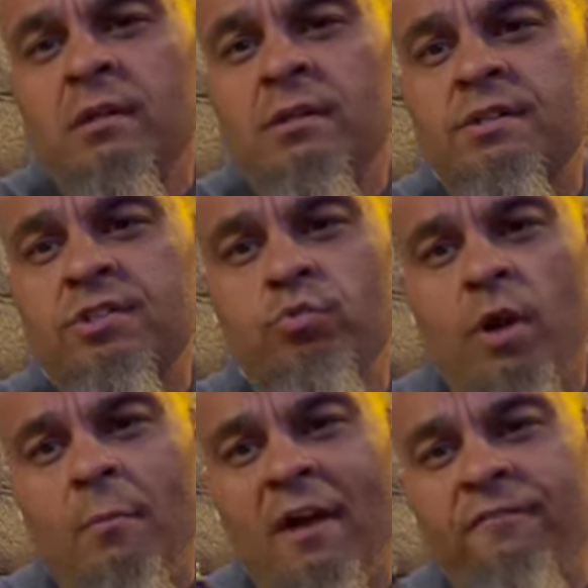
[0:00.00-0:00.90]
This is
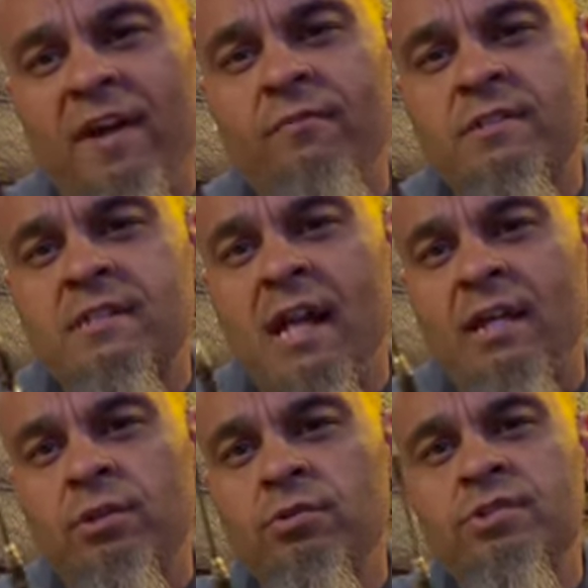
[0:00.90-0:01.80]
one of my favorites that I
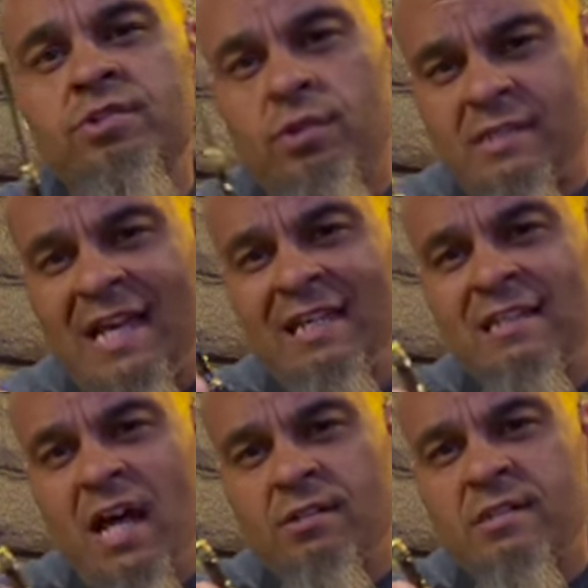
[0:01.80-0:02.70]
use, so as I get
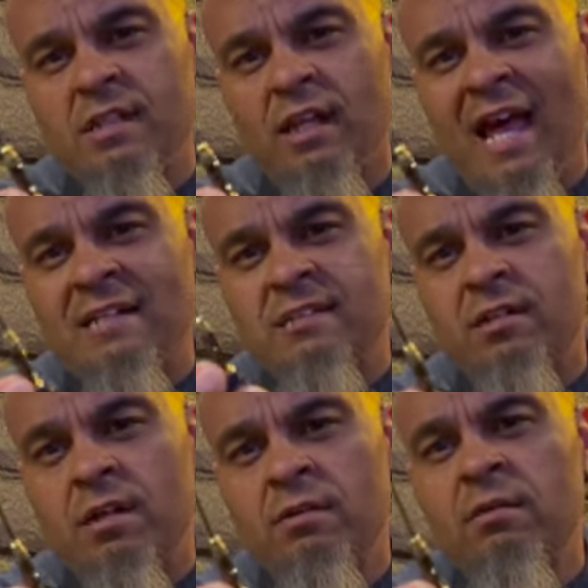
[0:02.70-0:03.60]
down to the last
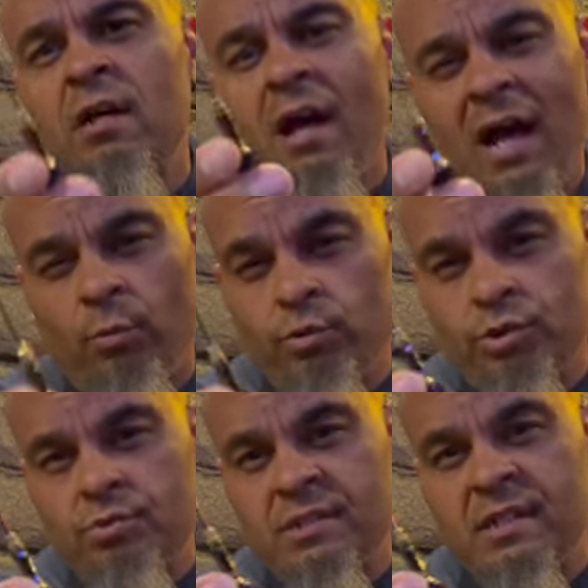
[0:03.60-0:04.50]
third, I will
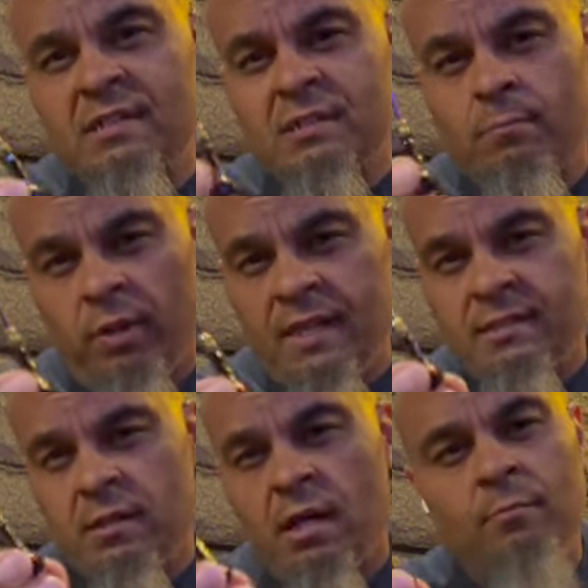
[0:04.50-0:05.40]
use this and
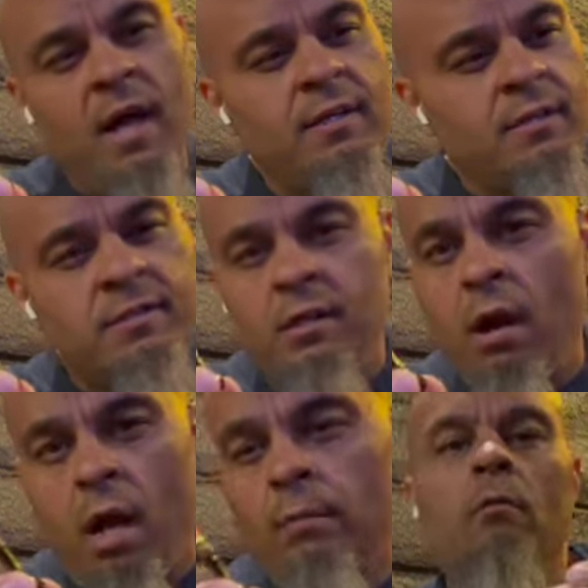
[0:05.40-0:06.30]
place it on my
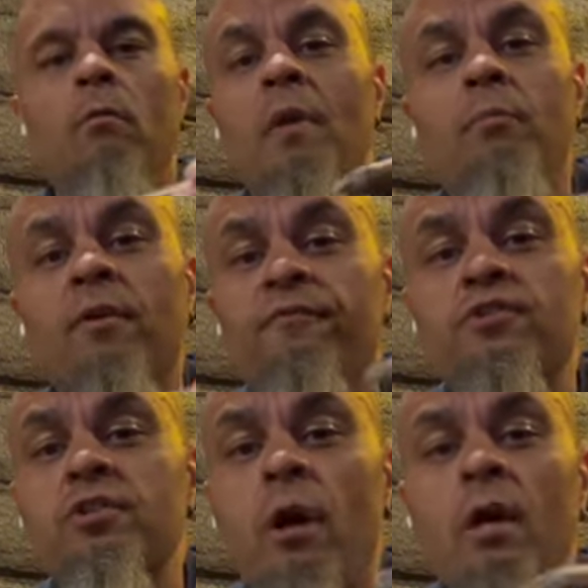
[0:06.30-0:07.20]
cigar. Remember, if
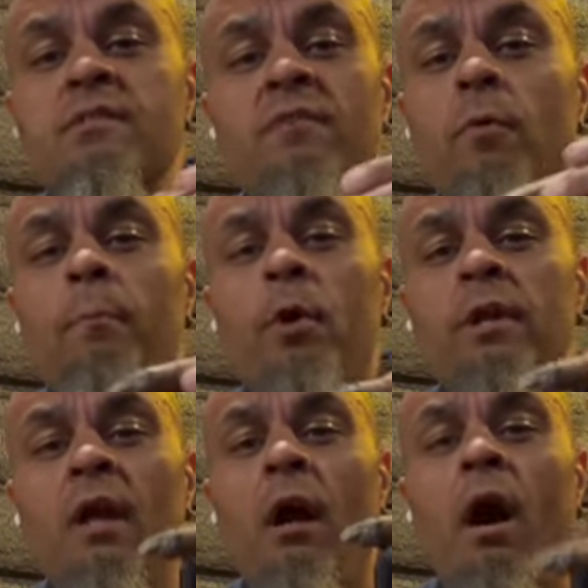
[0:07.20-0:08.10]
your cigar is ever
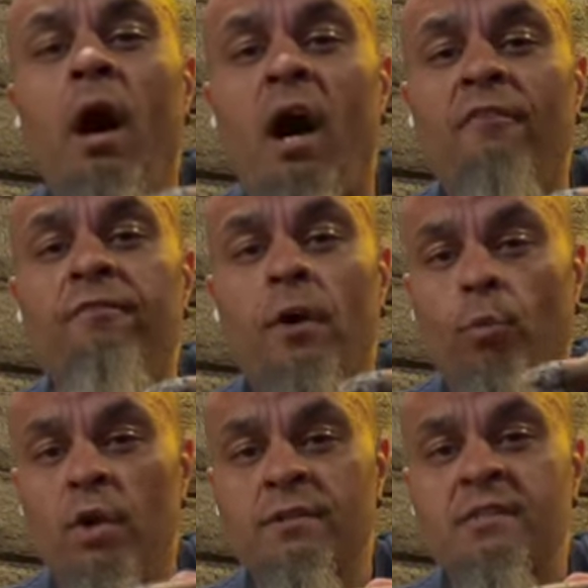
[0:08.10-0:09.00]
burning off
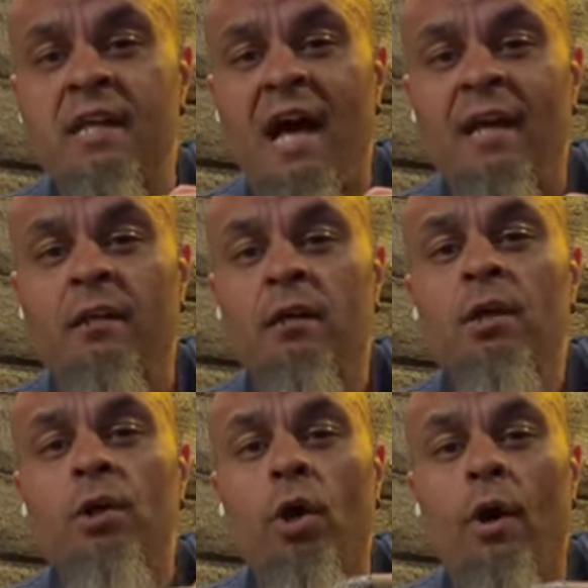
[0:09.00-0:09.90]
on one side,
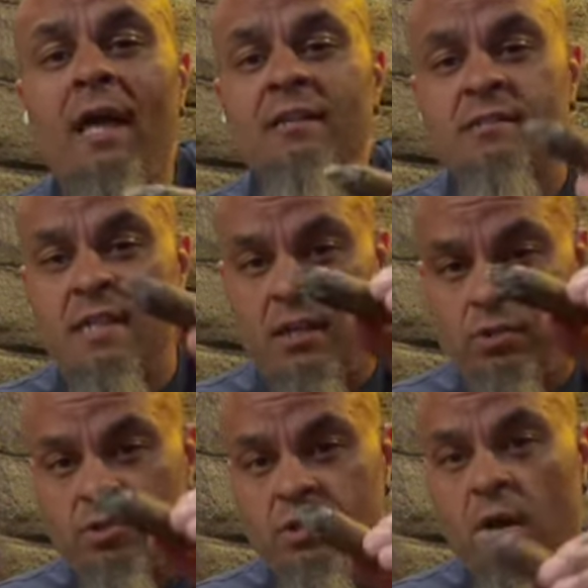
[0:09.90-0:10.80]
go ahead and take
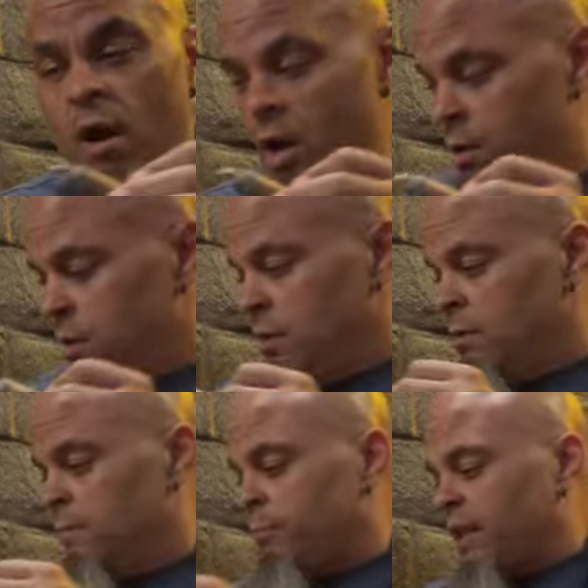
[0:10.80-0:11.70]
your cigar,
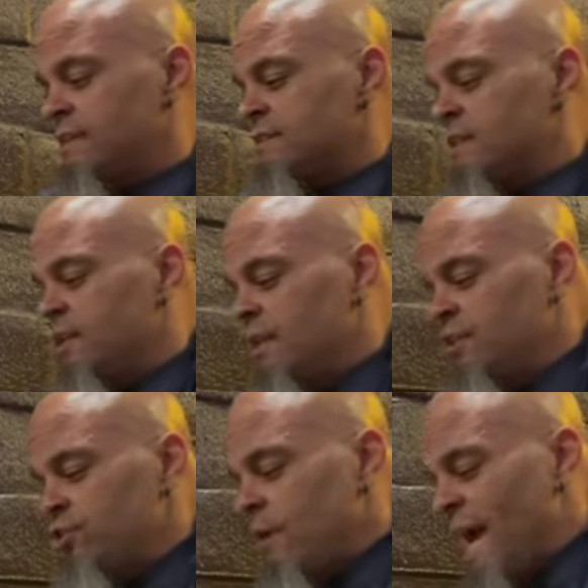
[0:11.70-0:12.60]
place it
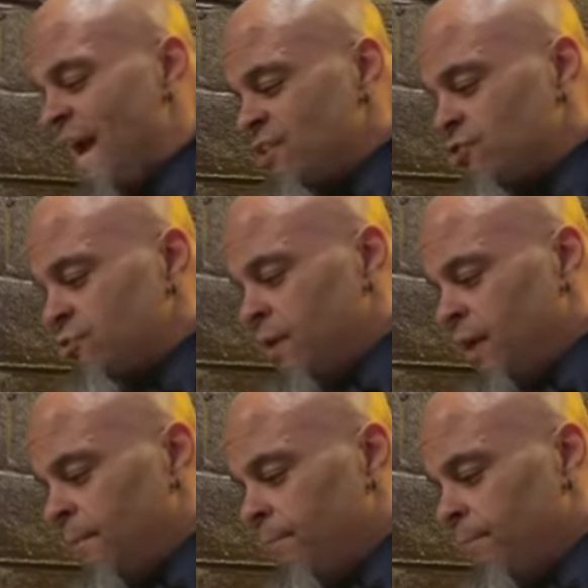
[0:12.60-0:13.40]
in your ashtray